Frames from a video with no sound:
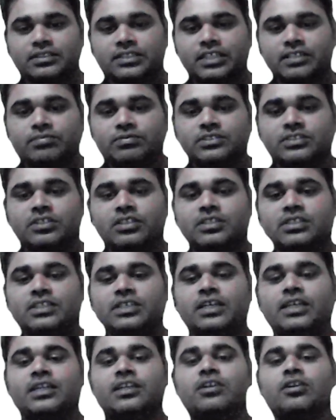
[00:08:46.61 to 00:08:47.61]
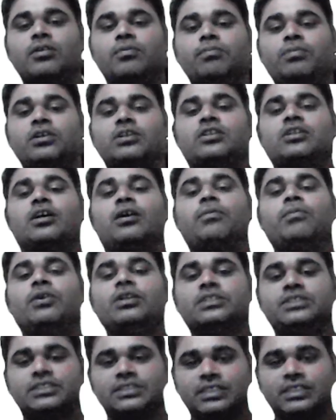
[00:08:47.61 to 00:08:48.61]
that means the DNA number
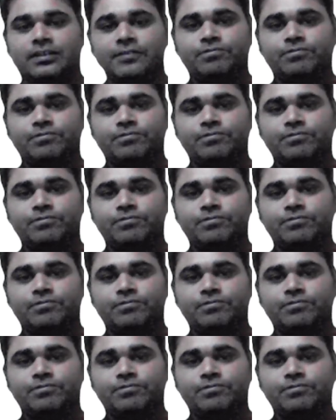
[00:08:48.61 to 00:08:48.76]
doubles.